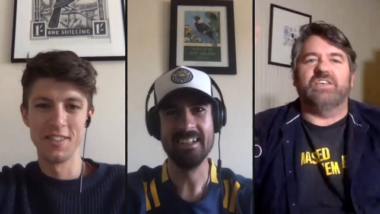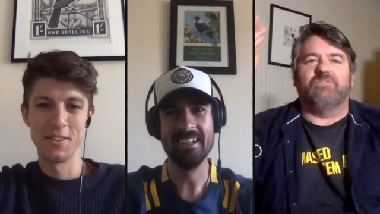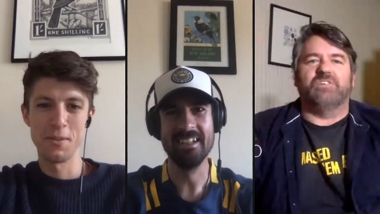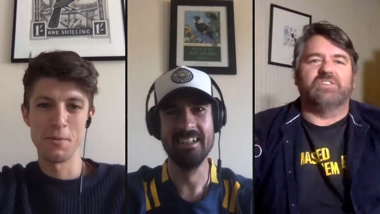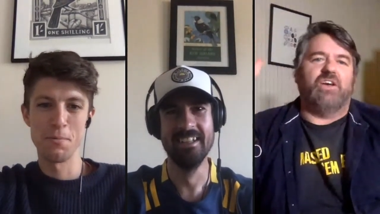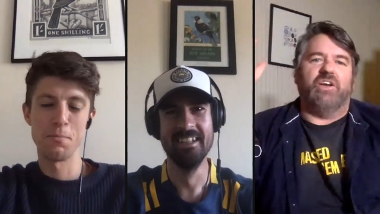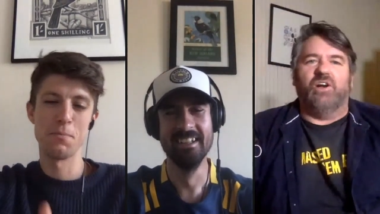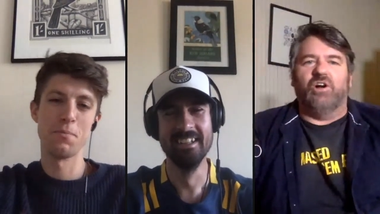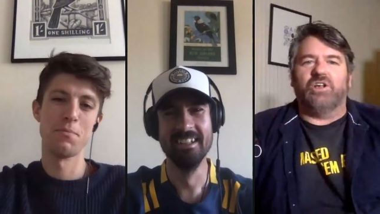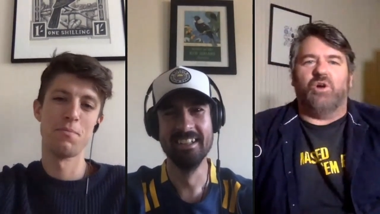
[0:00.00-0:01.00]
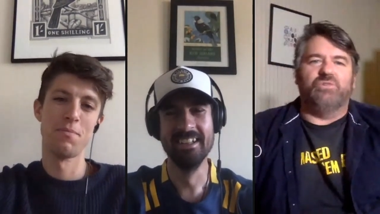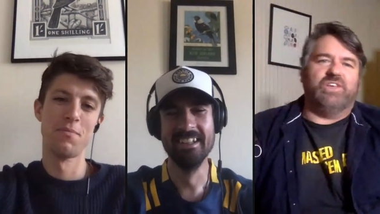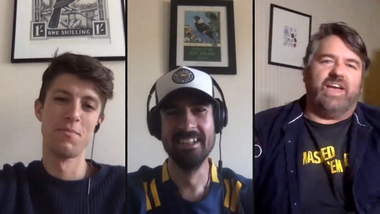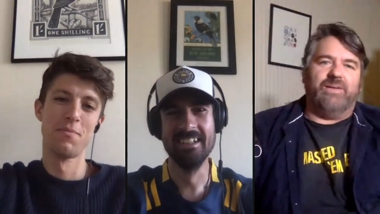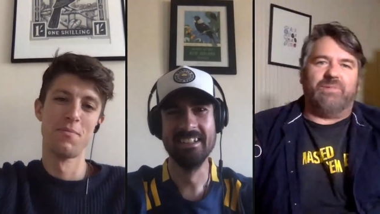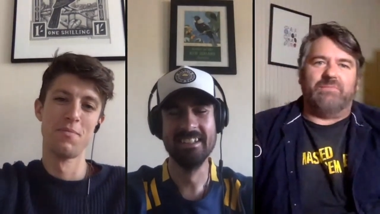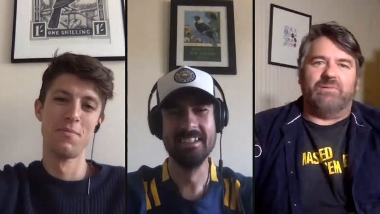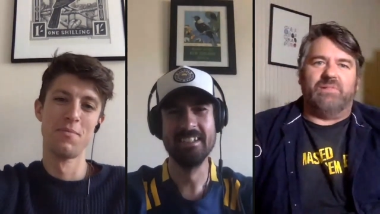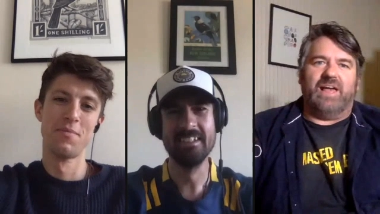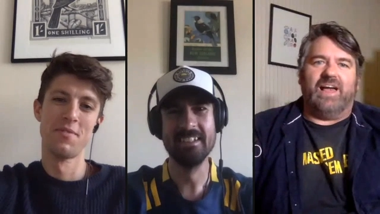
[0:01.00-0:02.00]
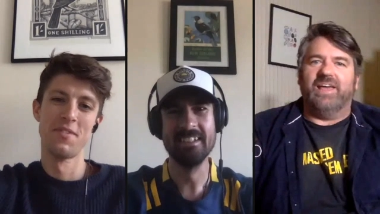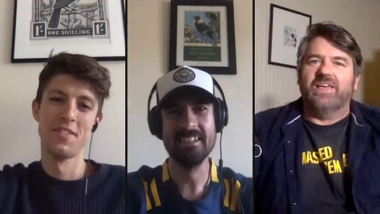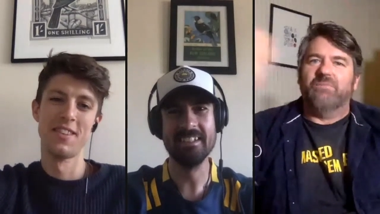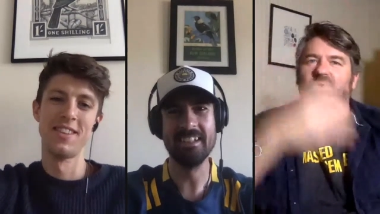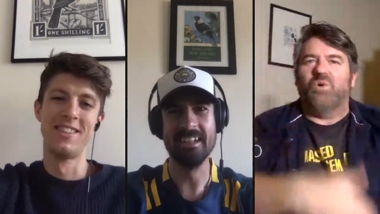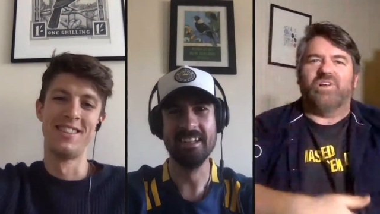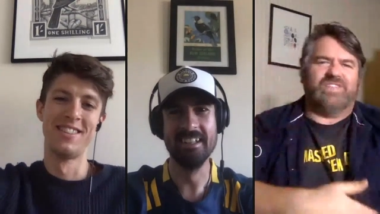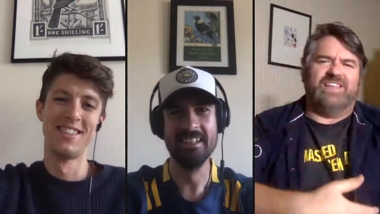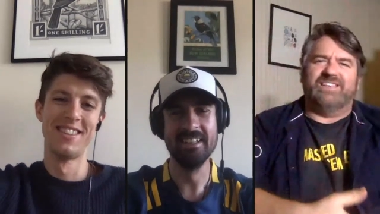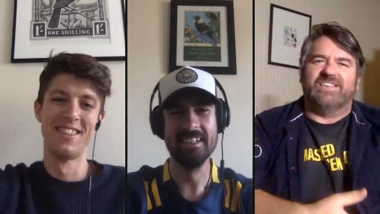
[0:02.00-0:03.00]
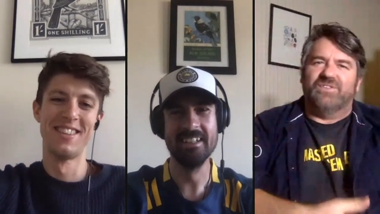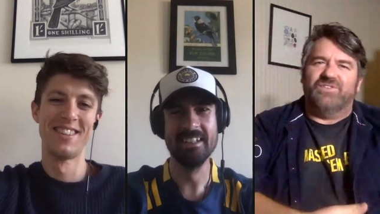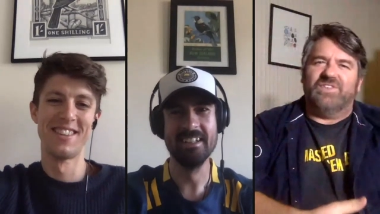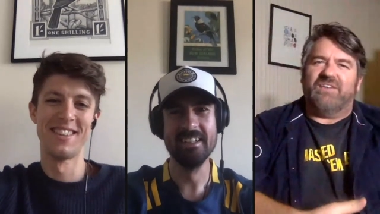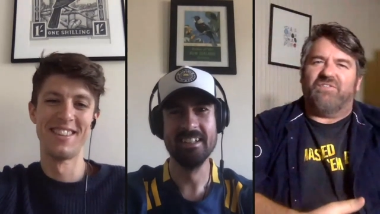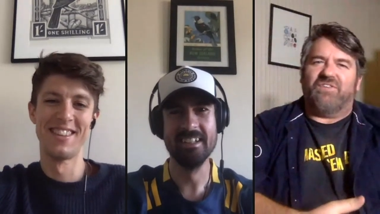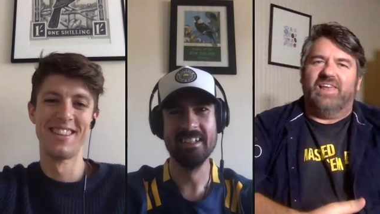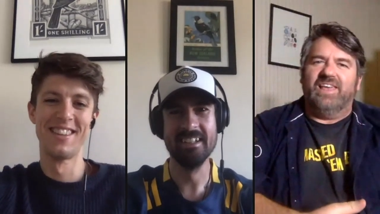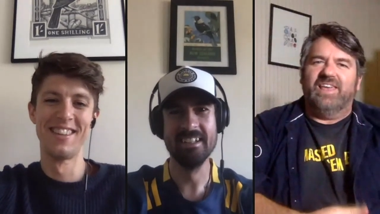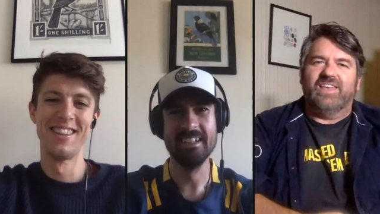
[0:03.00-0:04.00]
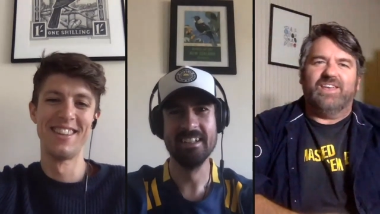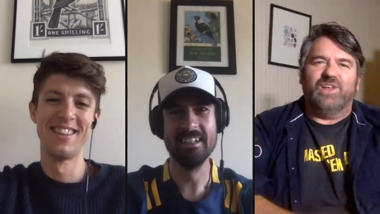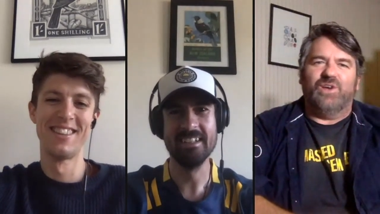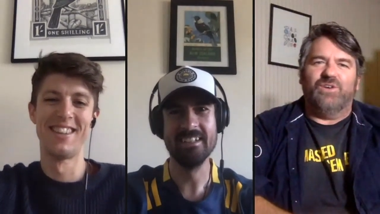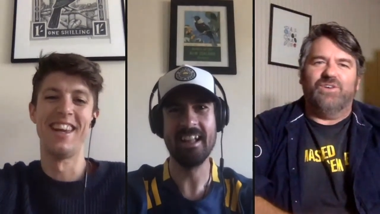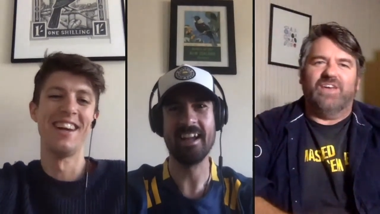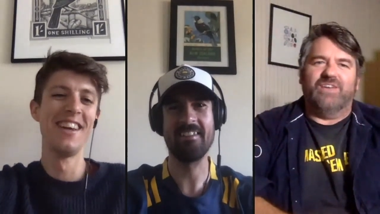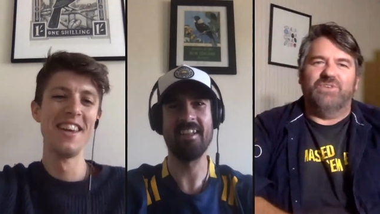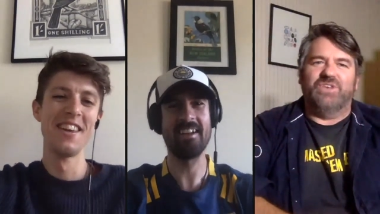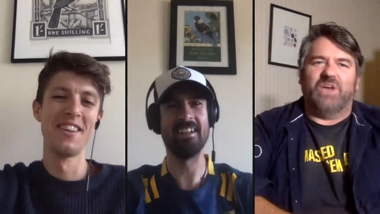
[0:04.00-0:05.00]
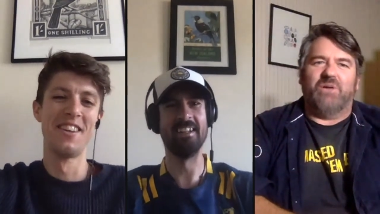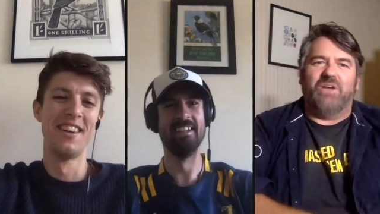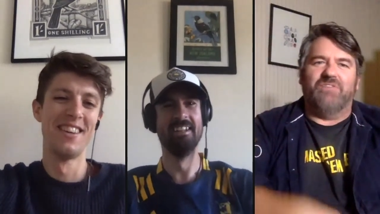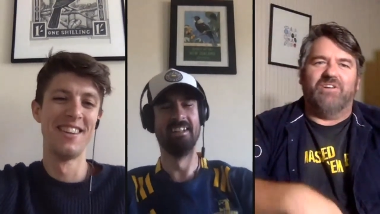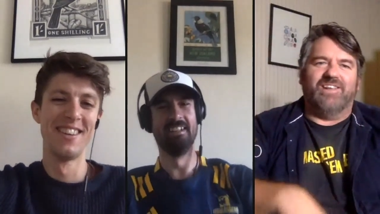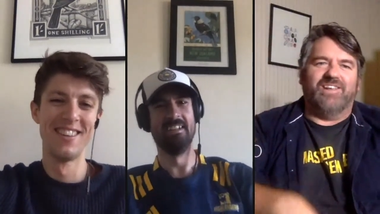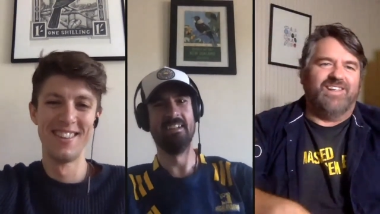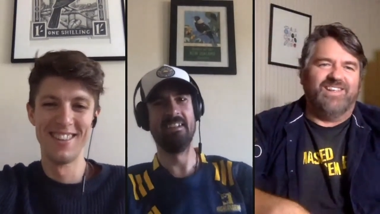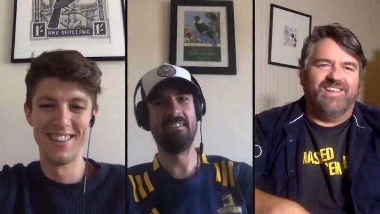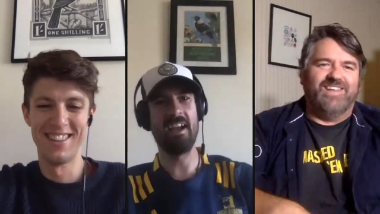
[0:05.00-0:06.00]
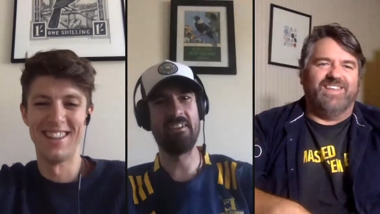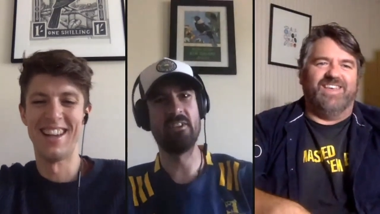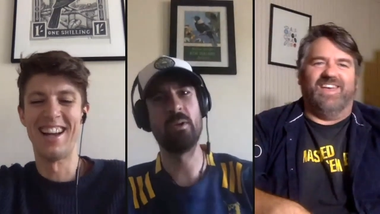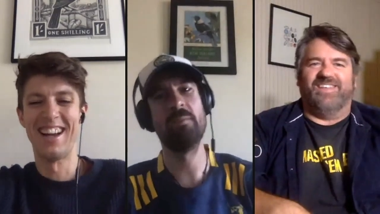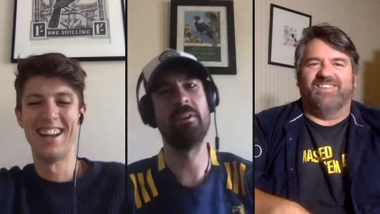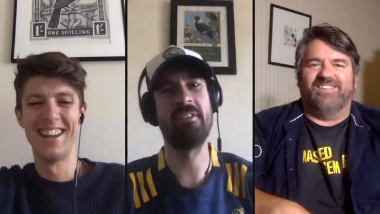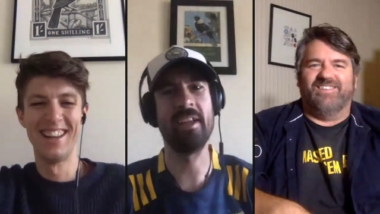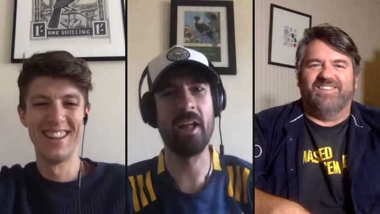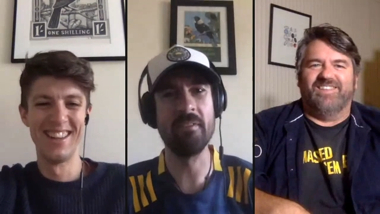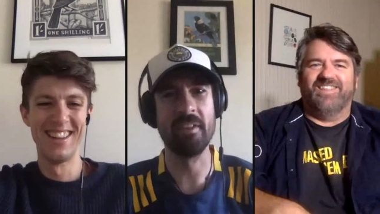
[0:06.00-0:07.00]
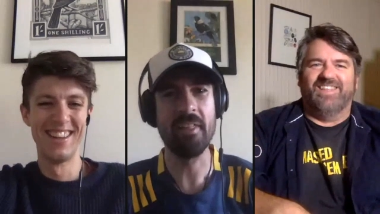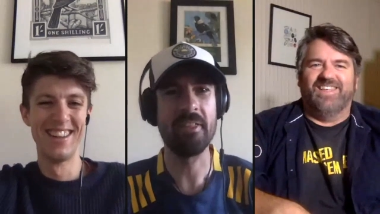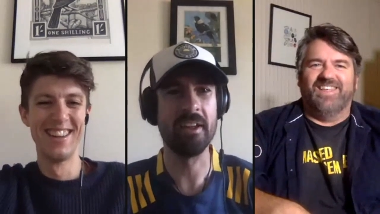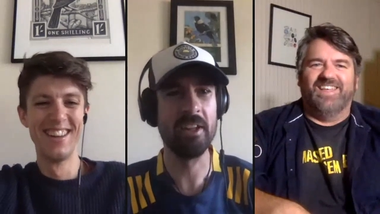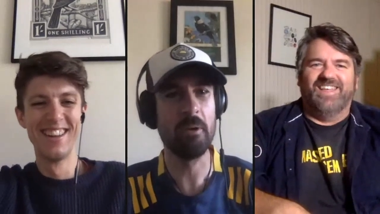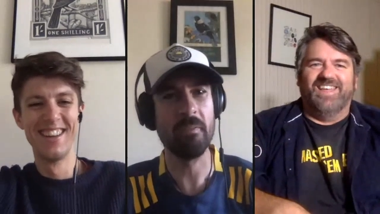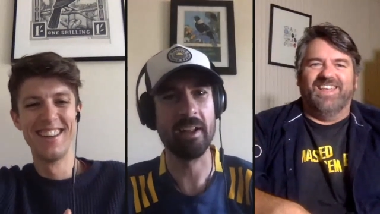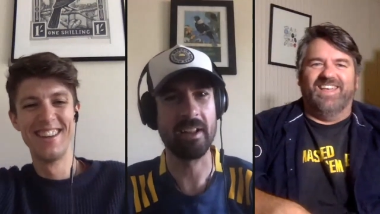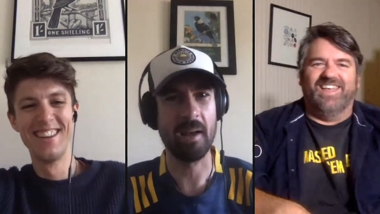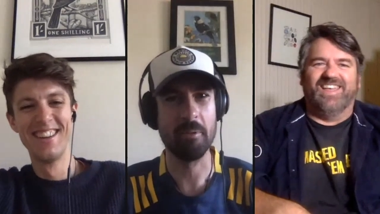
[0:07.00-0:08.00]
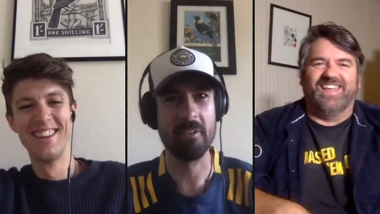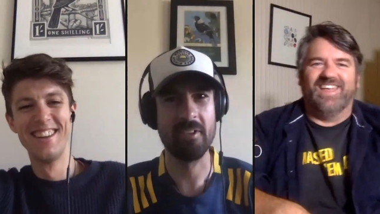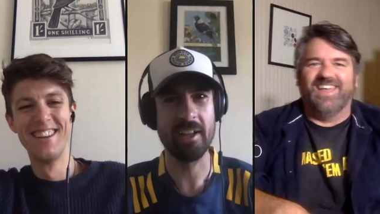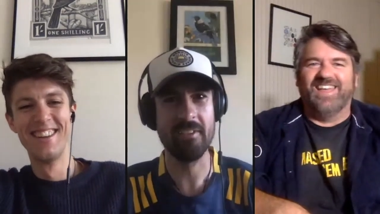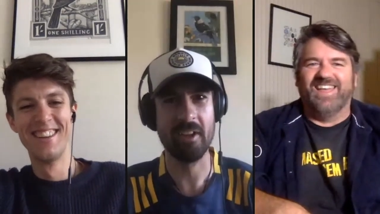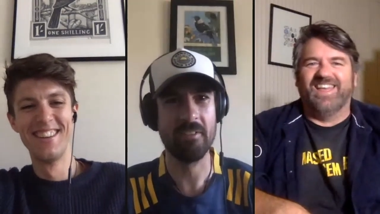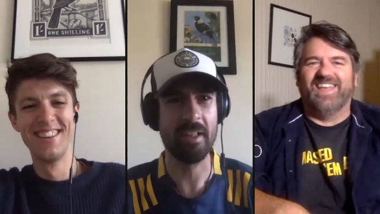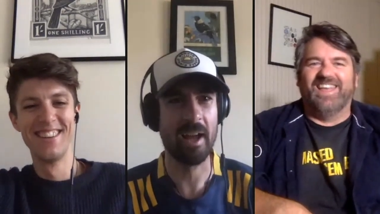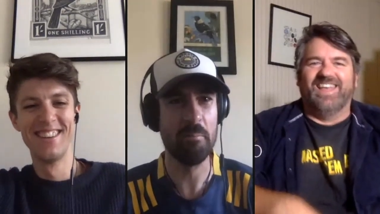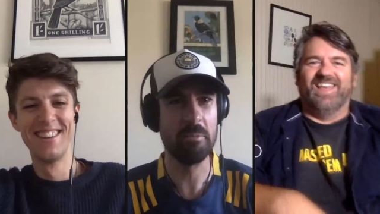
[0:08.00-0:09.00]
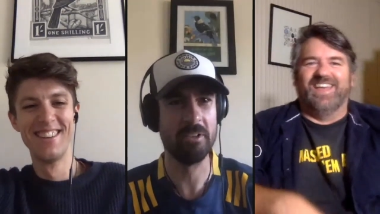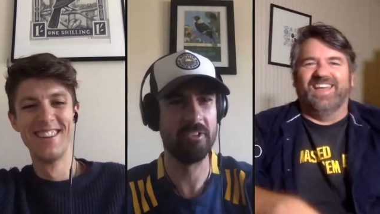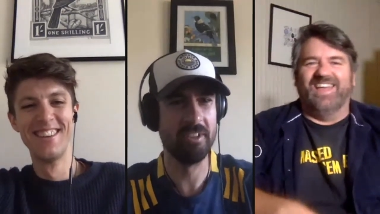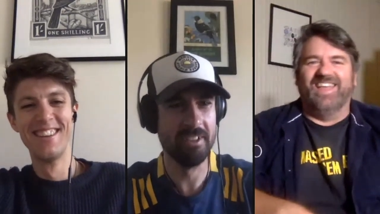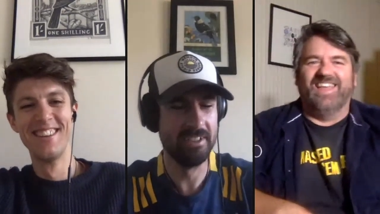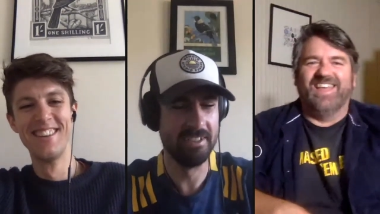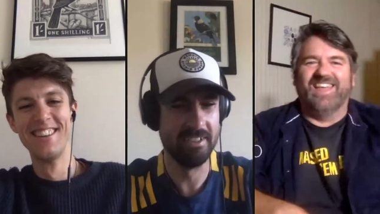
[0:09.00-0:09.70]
Speaker 1: because everyone's going, oh, Golden Gate, blah blah blah. But yeah. What, that doesn't give you that feeling, you know? No, exactly. When you go over
Speaker 2: it. Take you 20 yeah. minutes to go over that thing. You want that couple of seconds over that hump bridge.